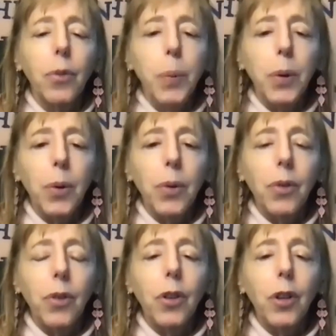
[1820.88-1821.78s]

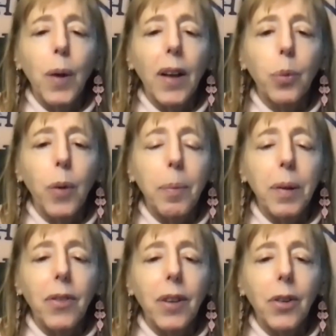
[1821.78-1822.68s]
boon to the U.S.
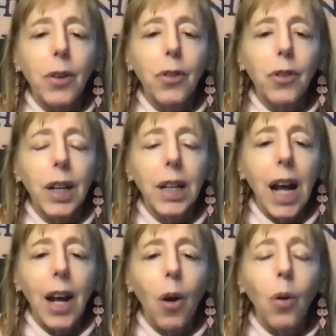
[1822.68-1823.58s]
weapons industry,
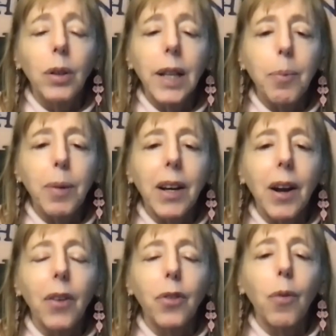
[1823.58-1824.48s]
not only
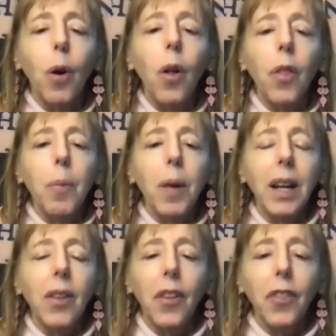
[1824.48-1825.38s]
because of all the
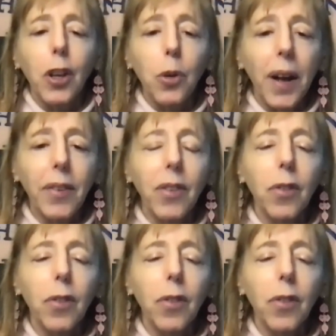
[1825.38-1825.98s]
money that the U.S.